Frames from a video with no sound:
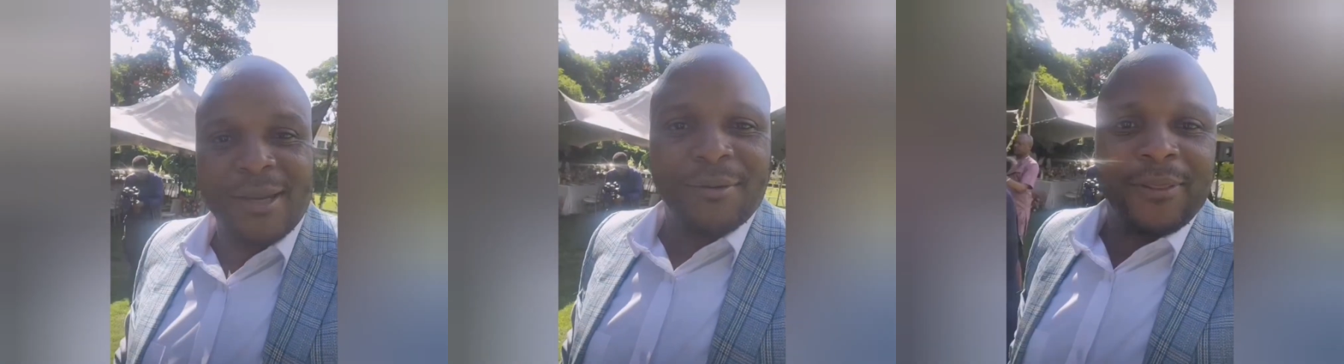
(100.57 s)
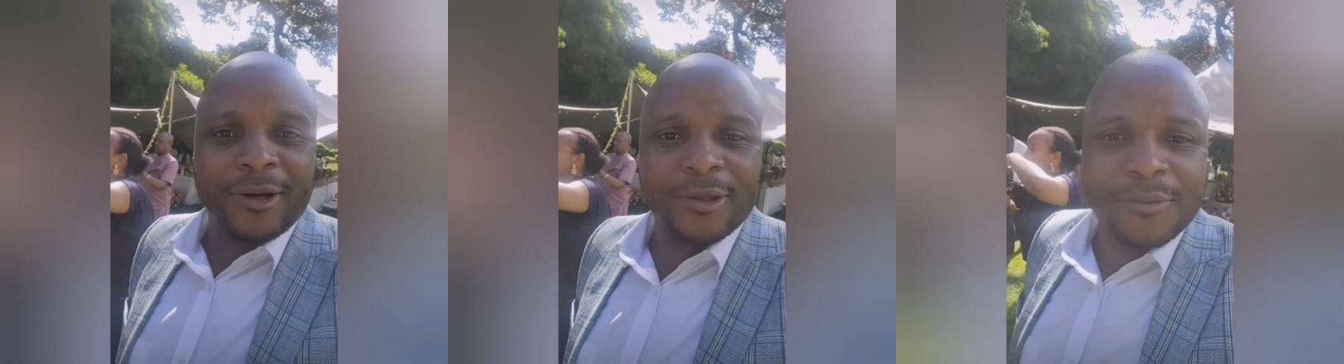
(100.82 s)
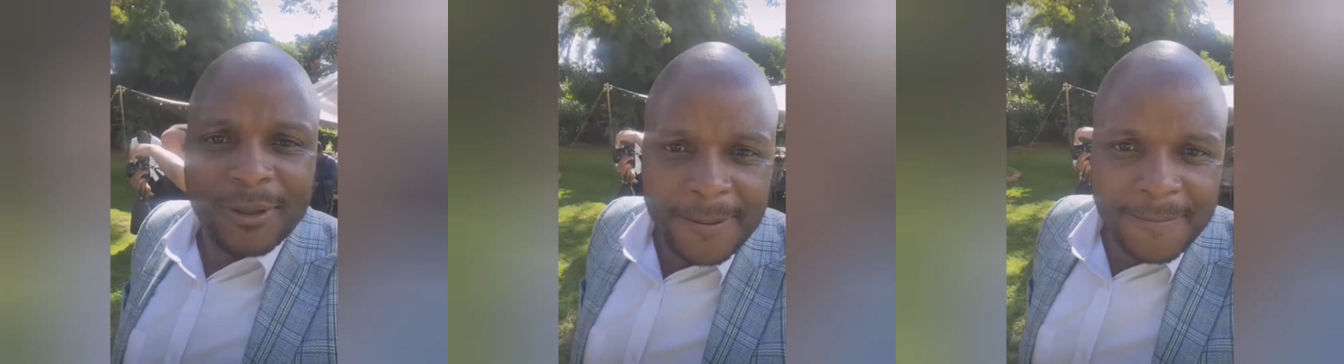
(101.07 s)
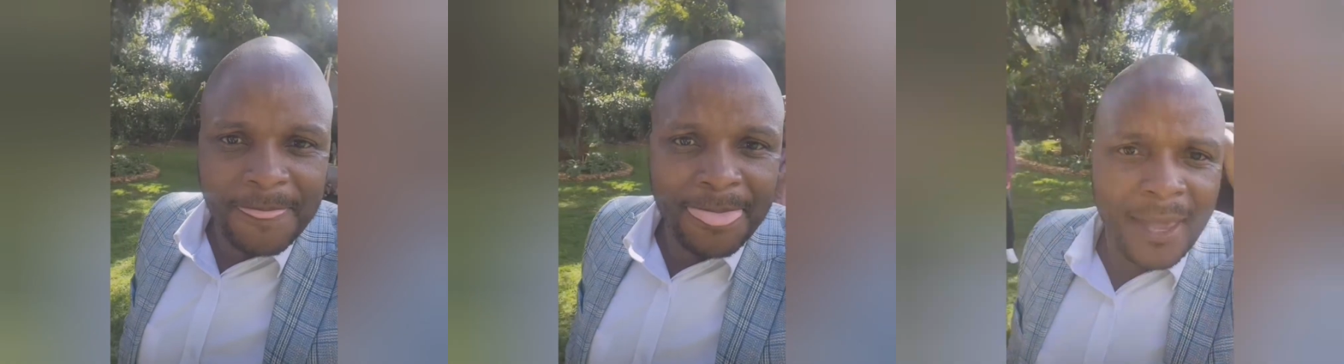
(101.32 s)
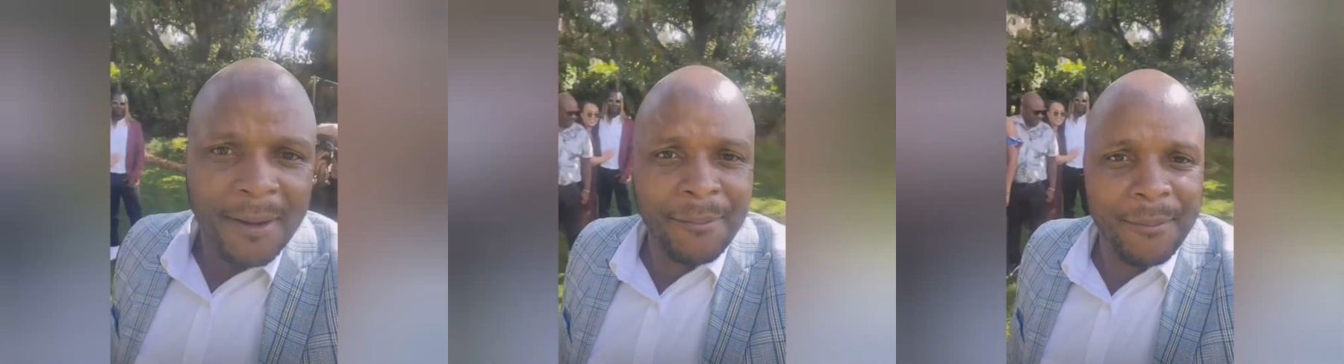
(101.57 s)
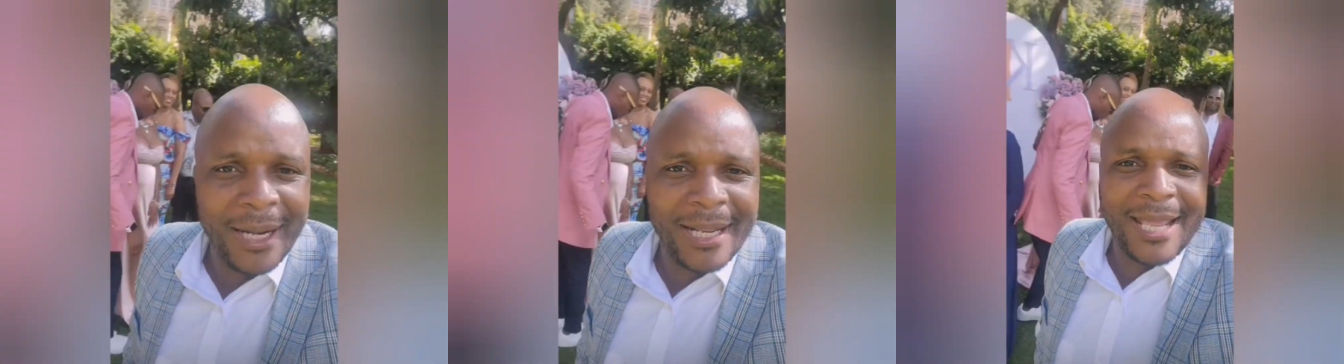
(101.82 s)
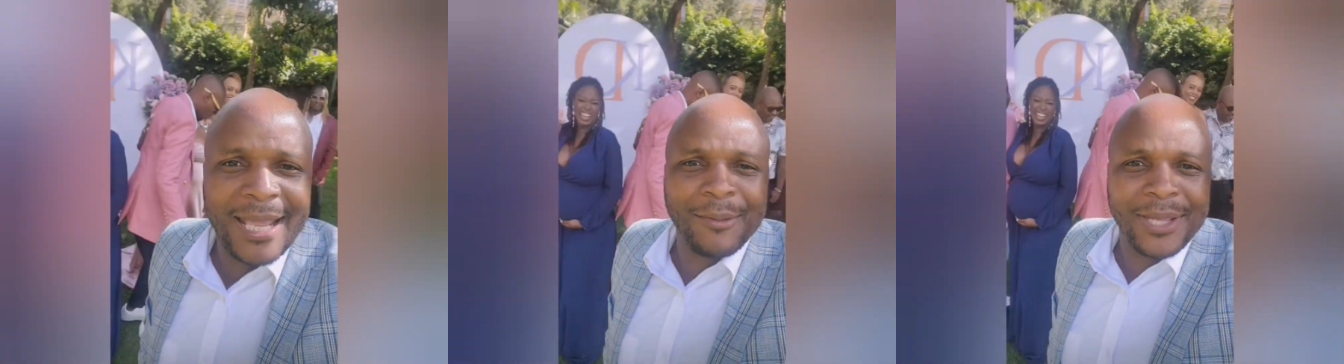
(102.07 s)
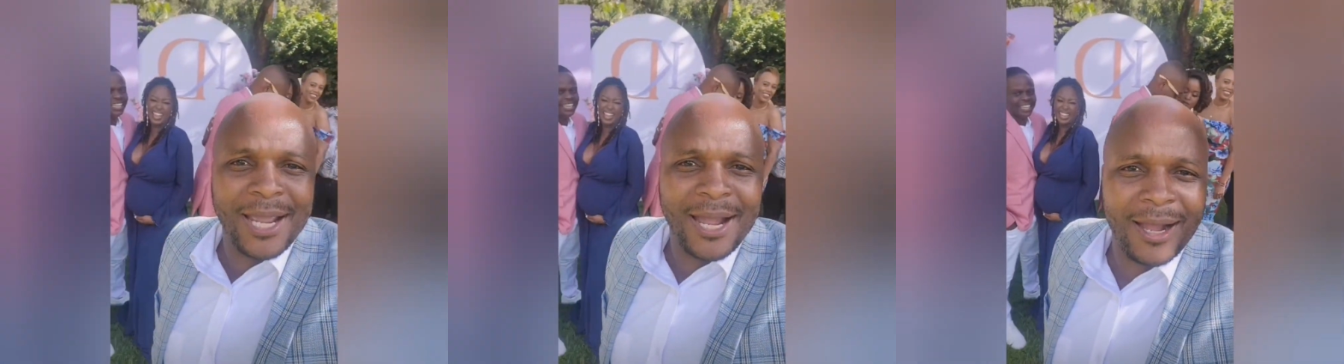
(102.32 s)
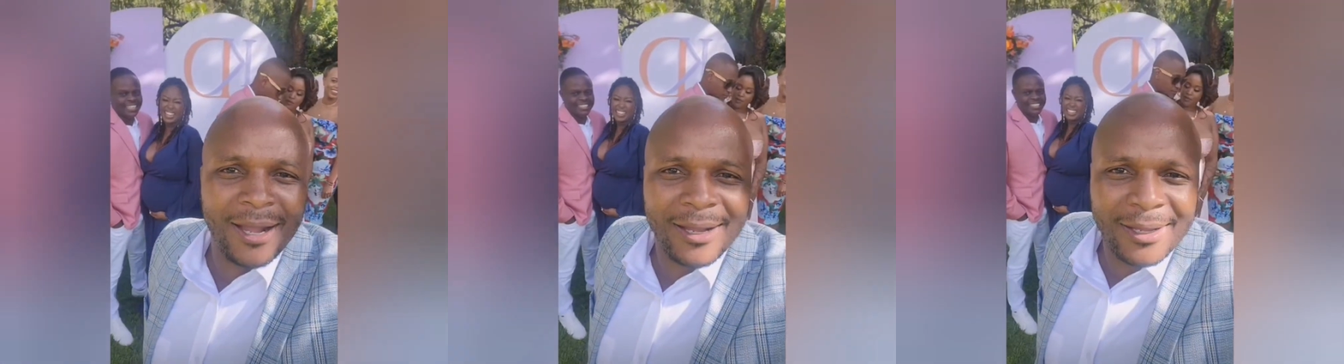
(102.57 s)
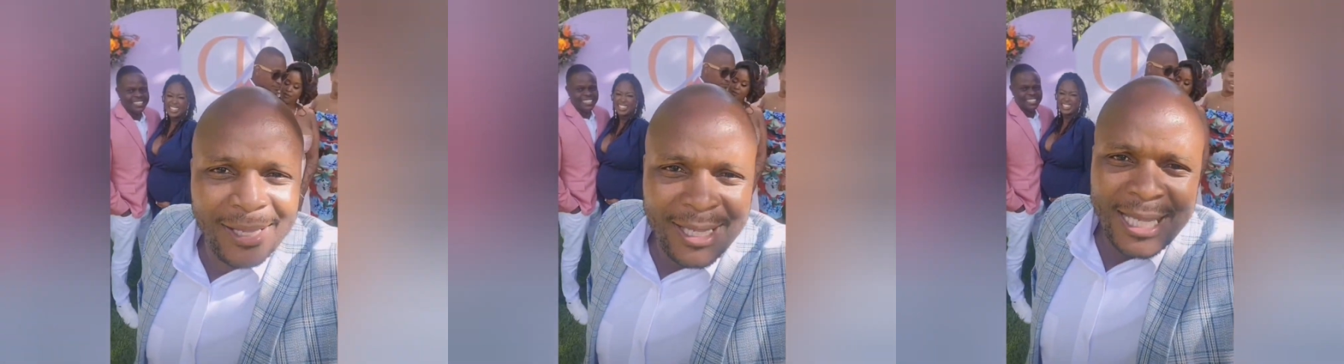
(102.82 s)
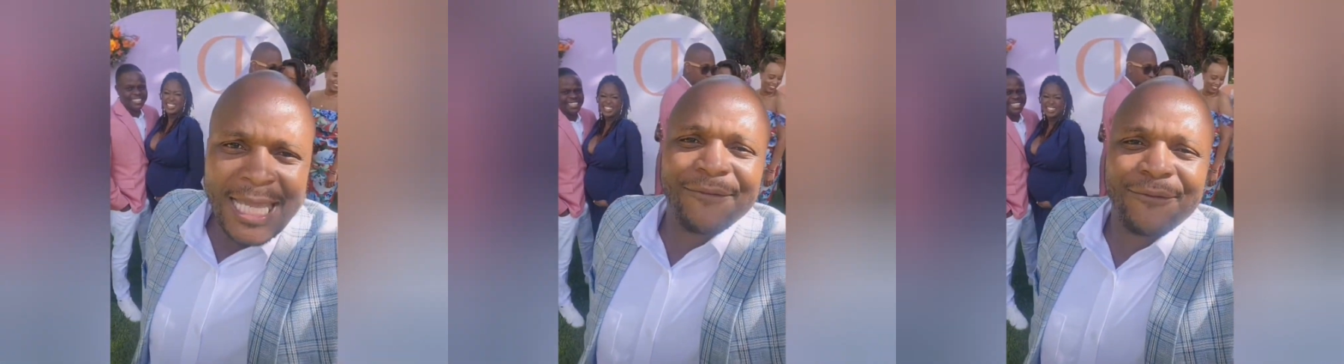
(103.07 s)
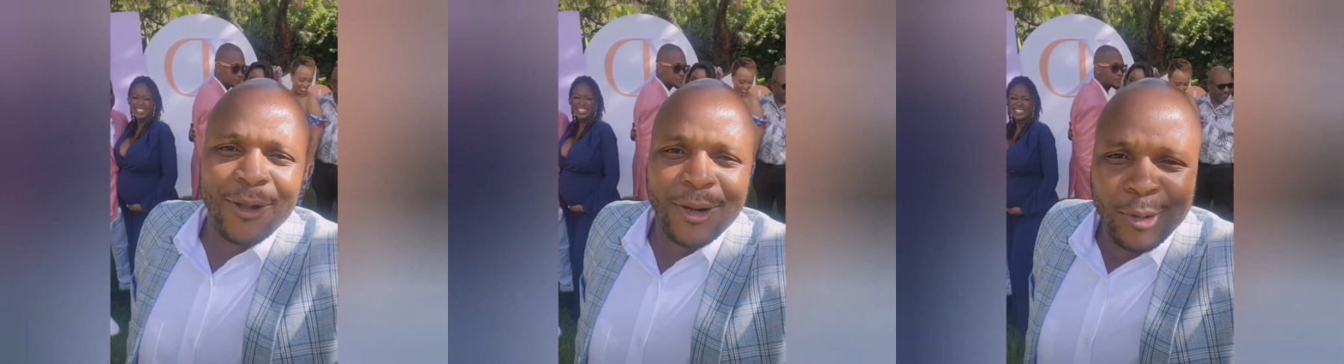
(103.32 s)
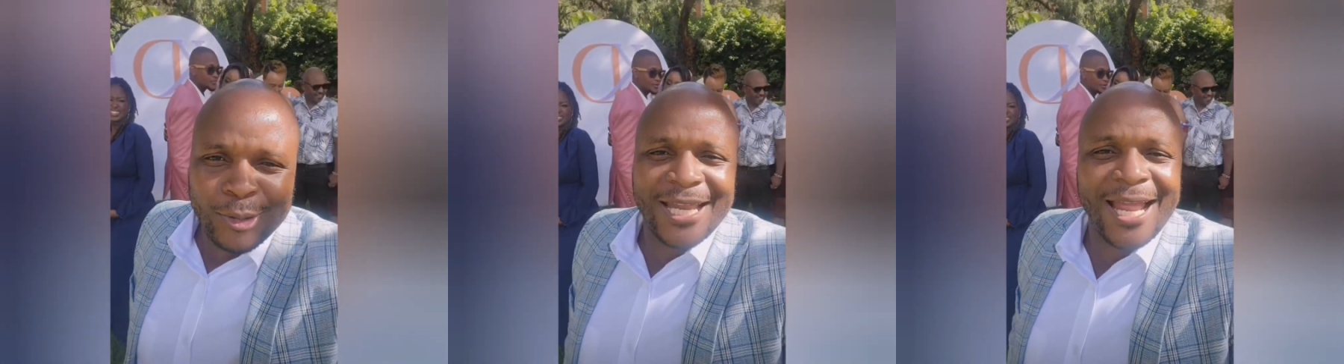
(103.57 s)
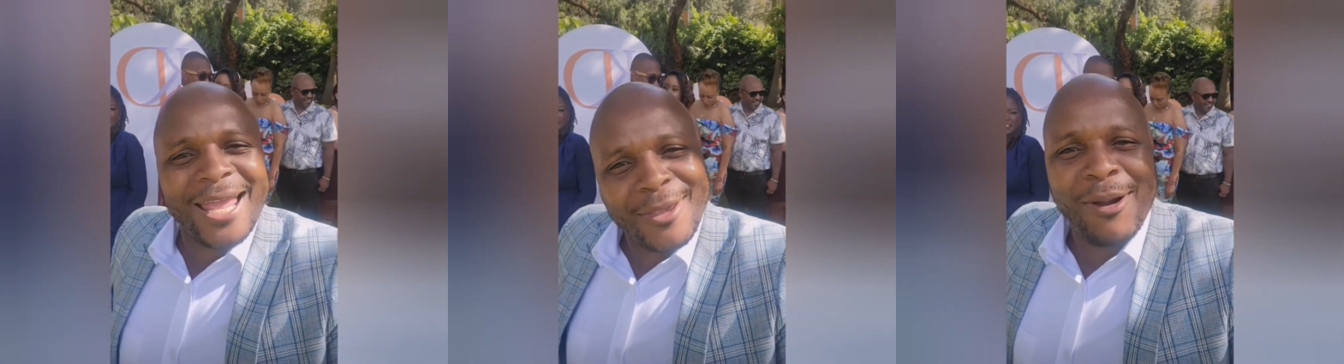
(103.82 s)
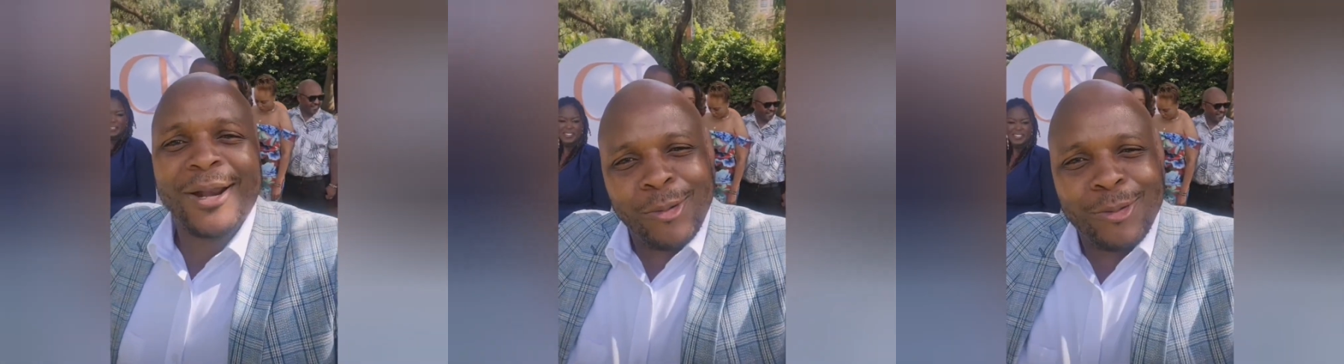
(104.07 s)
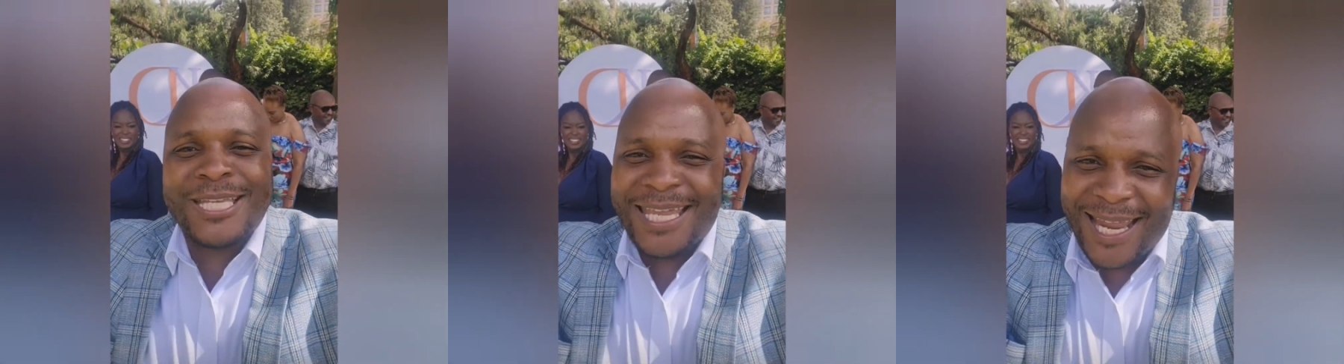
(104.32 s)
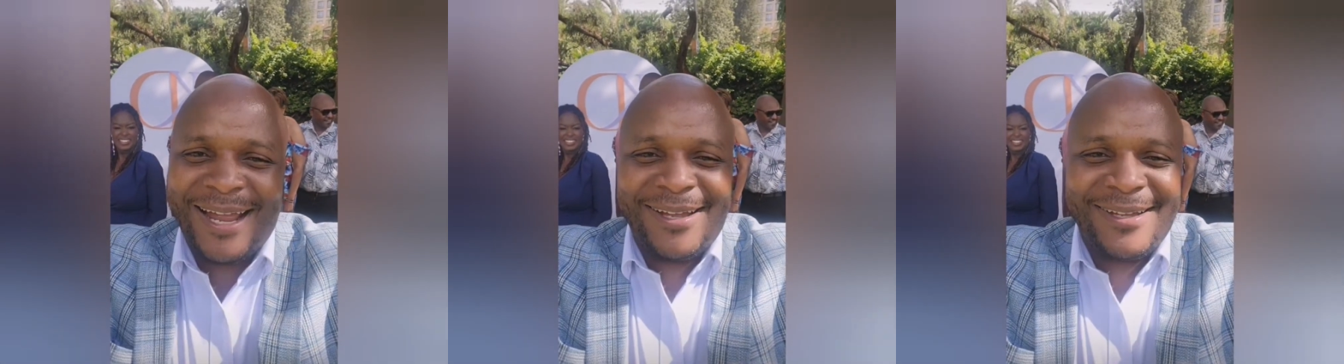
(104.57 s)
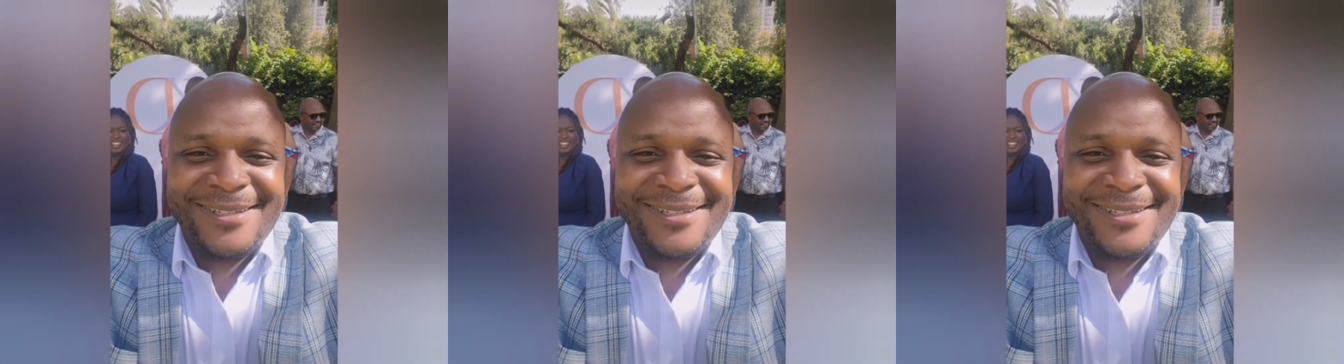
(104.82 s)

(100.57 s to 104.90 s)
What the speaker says: to keep their relationship under wraps and free from social media,